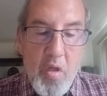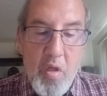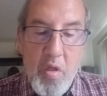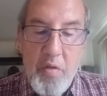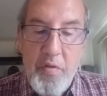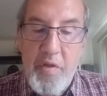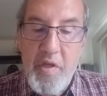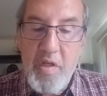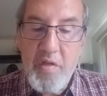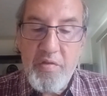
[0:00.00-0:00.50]

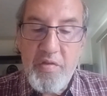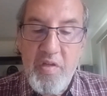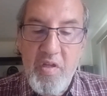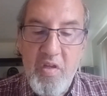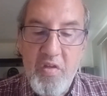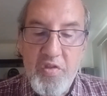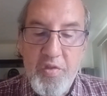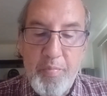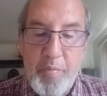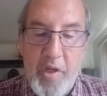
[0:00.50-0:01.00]
This,
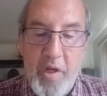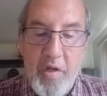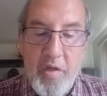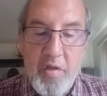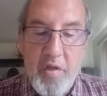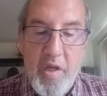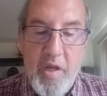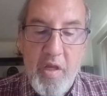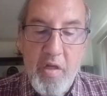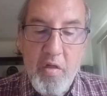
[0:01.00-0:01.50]
he
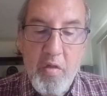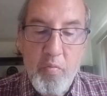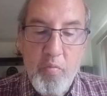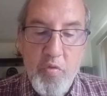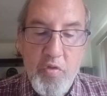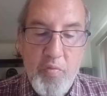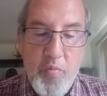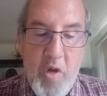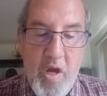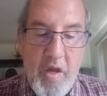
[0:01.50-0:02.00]
explained later,
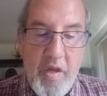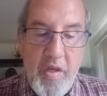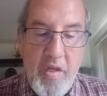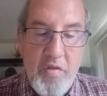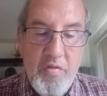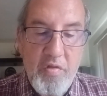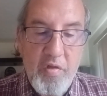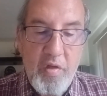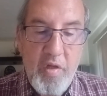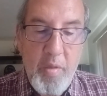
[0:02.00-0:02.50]
was why he
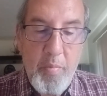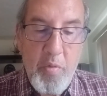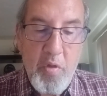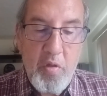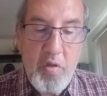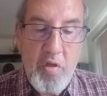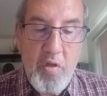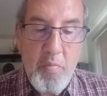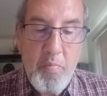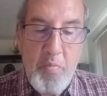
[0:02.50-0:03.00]

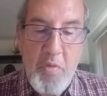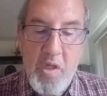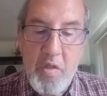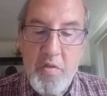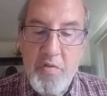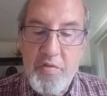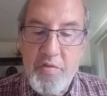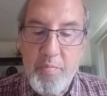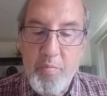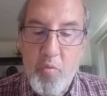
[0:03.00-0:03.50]
deliberately
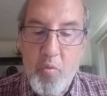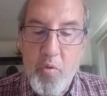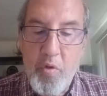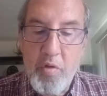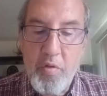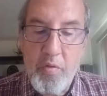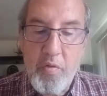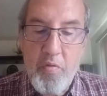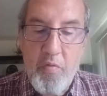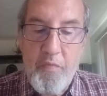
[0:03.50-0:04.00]
omitted some
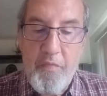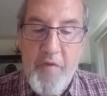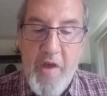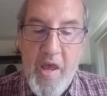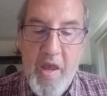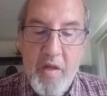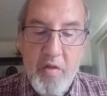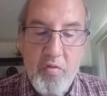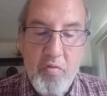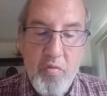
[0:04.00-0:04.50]
critical
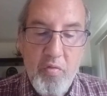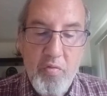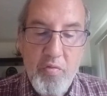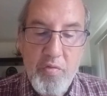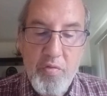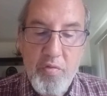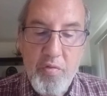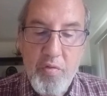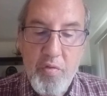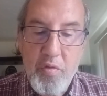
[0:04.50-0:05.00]

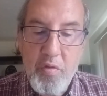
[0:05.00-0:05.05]
factors.